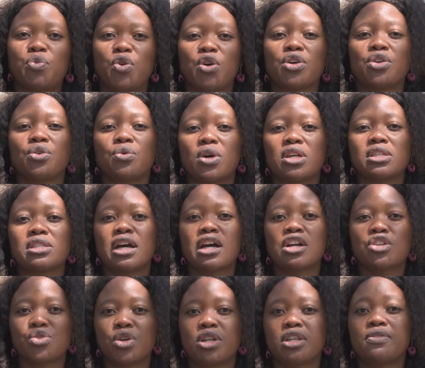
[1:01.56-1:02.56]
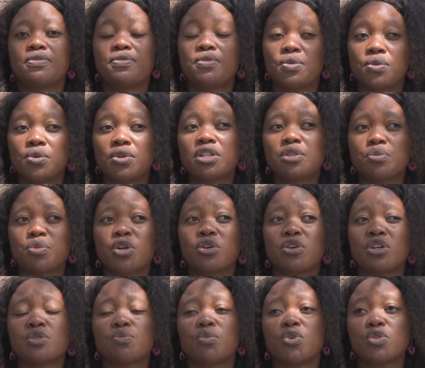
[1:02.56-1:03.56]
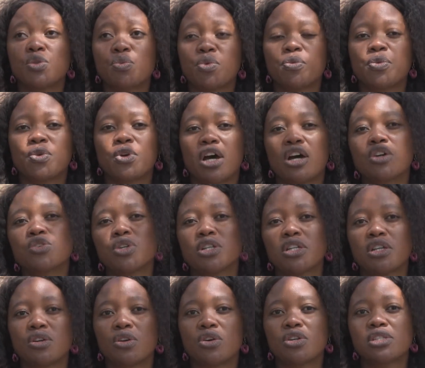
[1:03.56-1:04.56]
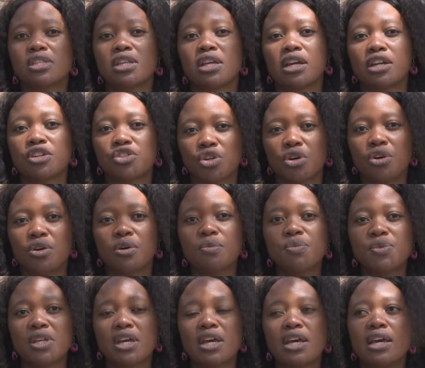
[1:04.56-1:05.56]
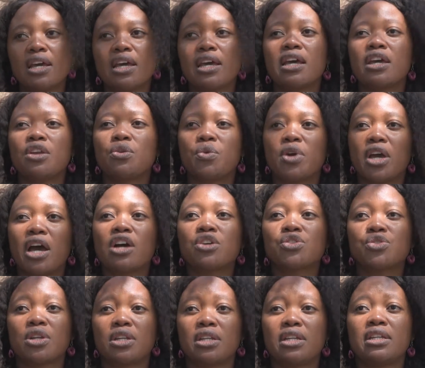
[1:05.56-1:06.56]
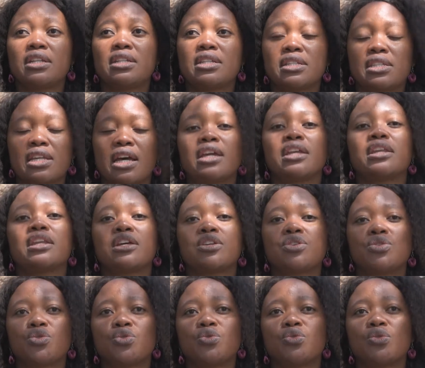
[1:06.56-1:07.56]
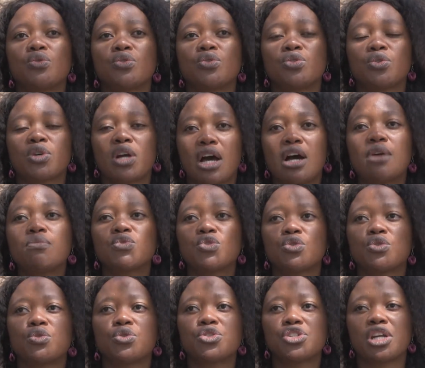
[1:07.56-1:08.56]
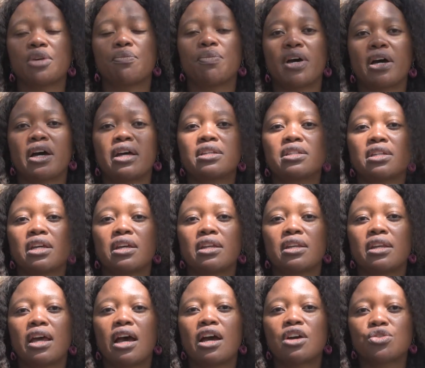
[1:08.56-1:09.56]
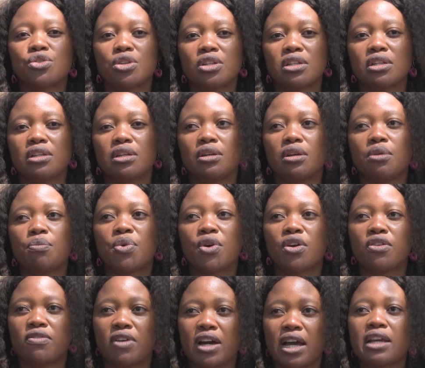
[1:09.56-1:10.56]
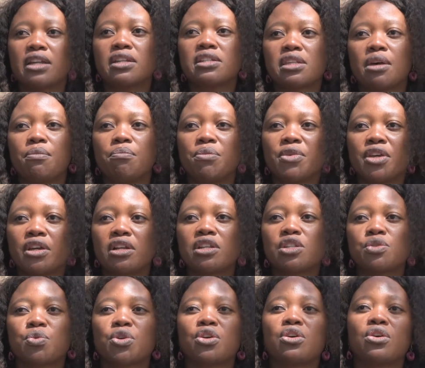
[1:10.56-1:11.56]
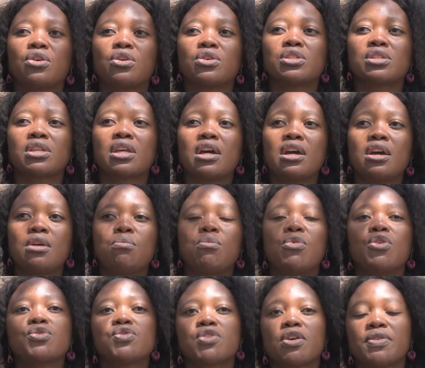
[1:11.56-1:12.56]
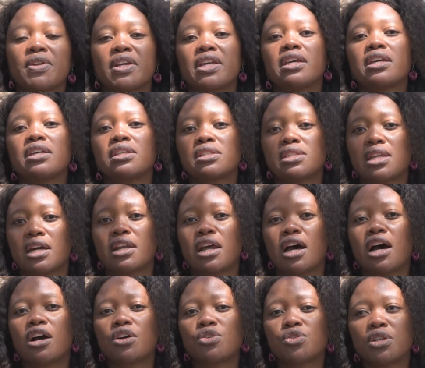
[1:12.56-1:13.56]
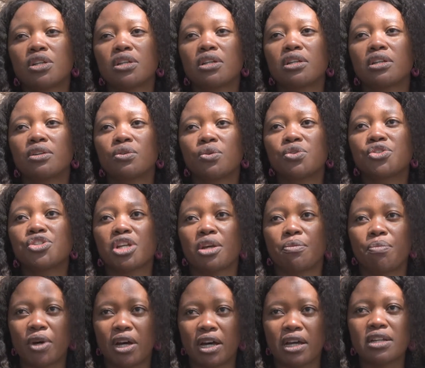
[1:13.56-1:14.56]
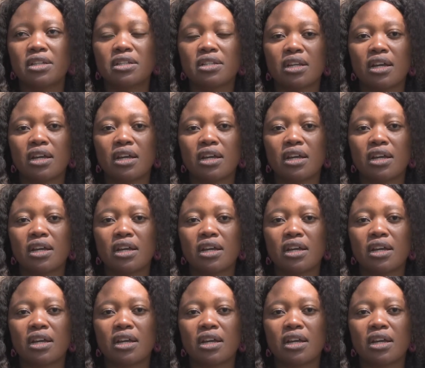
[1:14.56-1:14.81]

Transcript: point was actually food, because most people actually lost their jobs, and we actually decided to come to Good Shepherd and actually provide some meals, because most of the kids that are actually in Good Shepherd